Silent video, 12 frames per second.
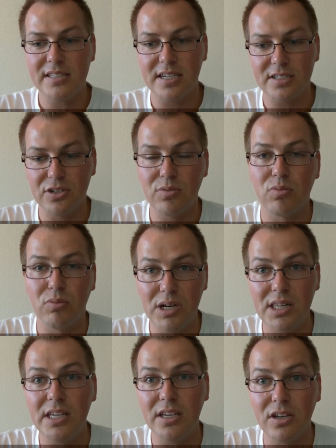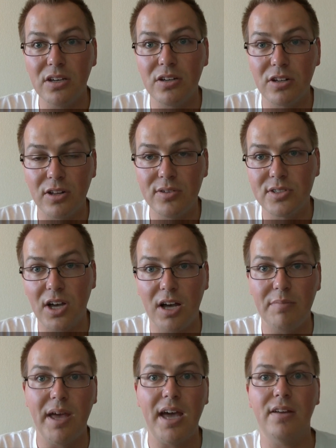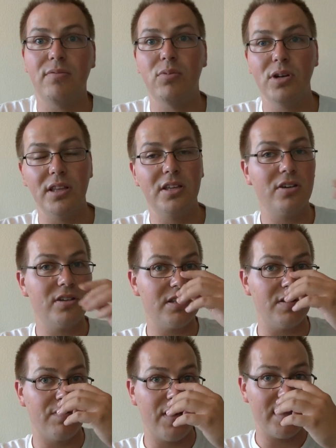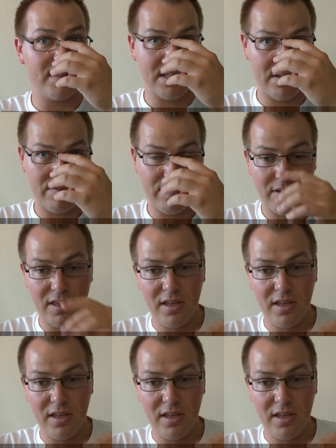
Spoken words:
actually really good in close combat and really good defensive.